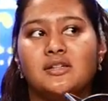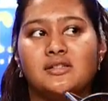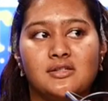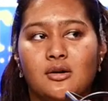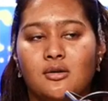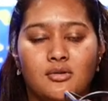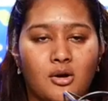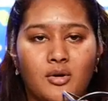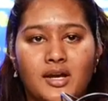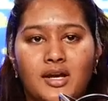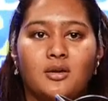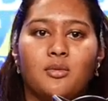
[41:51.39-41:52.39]
So going
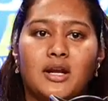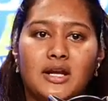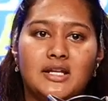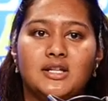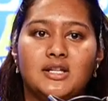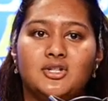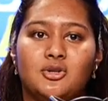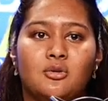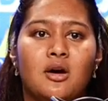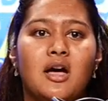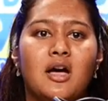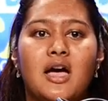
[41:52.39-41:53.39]
in when I need to
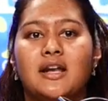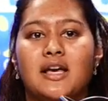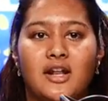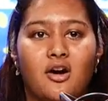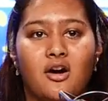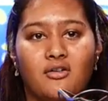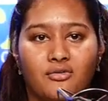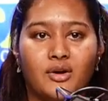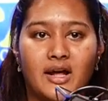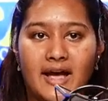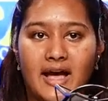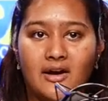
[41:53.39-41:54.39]
and getting off when I
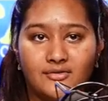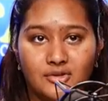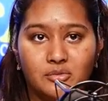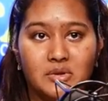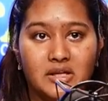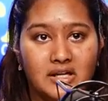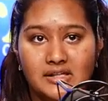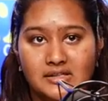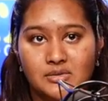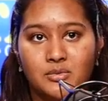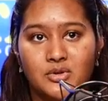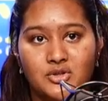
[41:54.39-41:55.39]
have to because
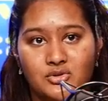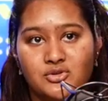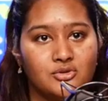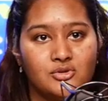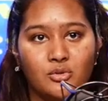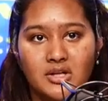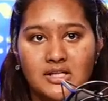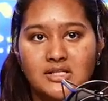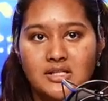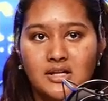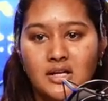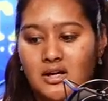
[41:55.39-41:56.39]
we just don't need to